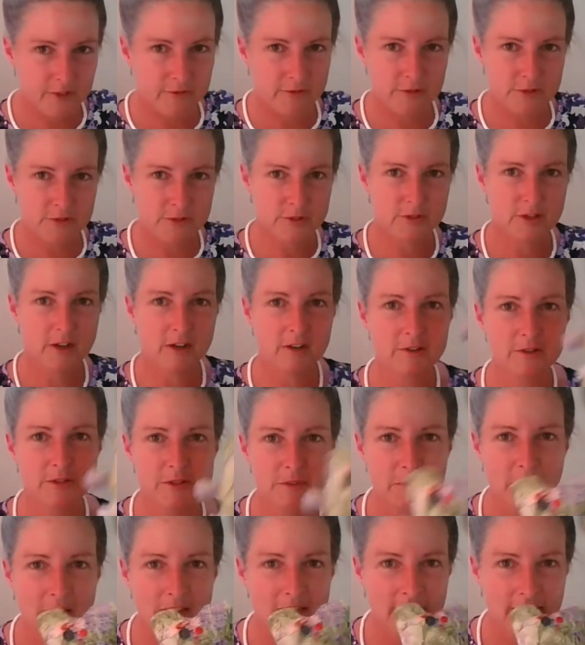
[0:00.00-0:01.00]
$2 a
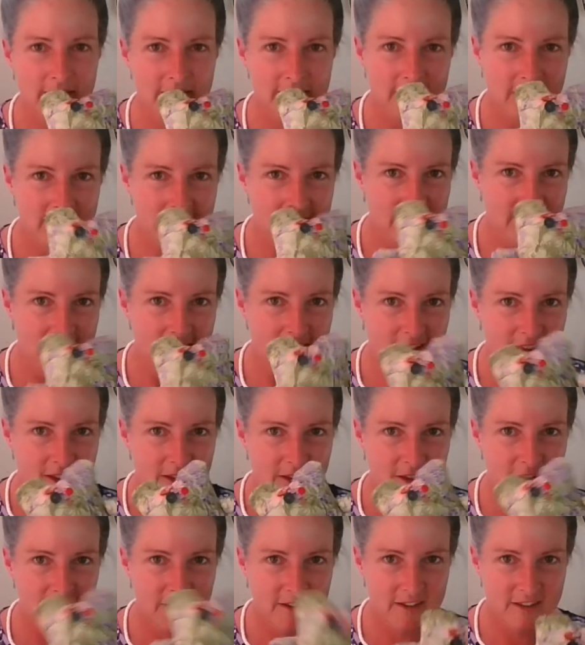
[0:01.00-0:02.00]
month
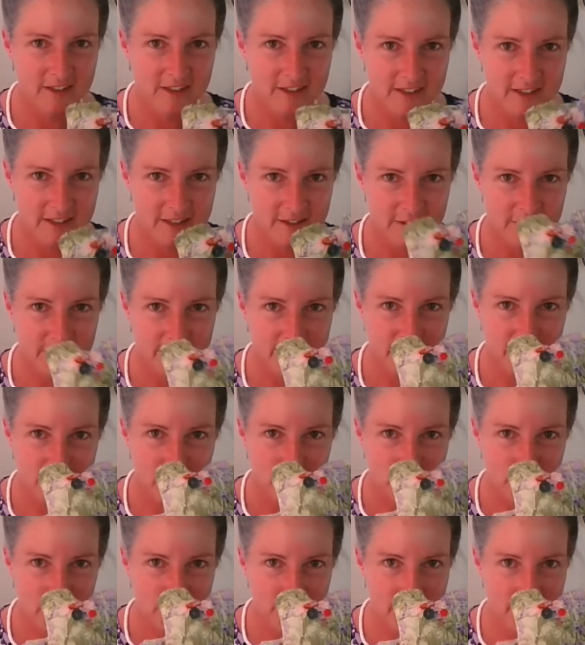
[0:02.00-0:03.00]
for a
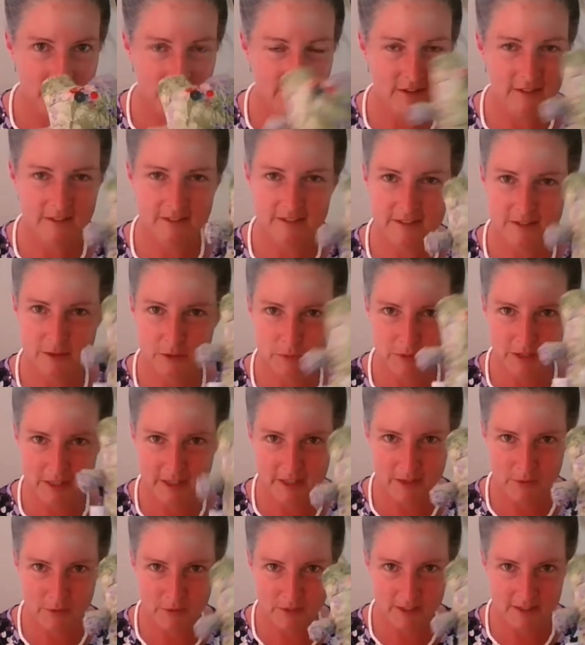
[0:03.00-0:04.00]
whole year, you'll be
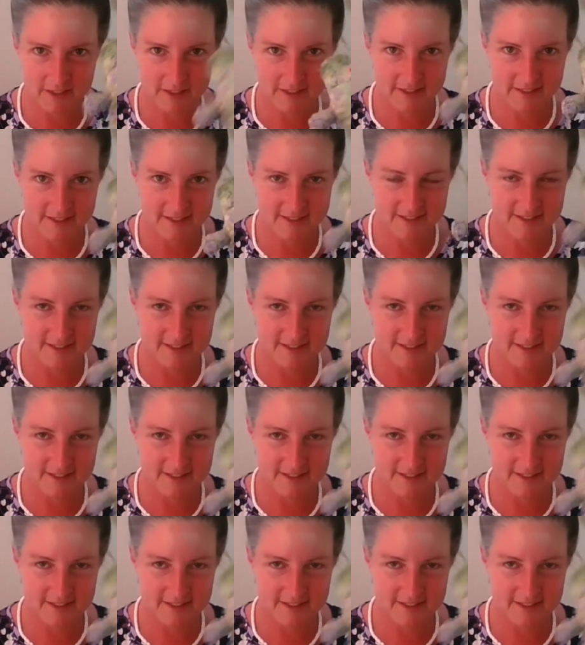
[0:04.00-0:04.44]
getting one of these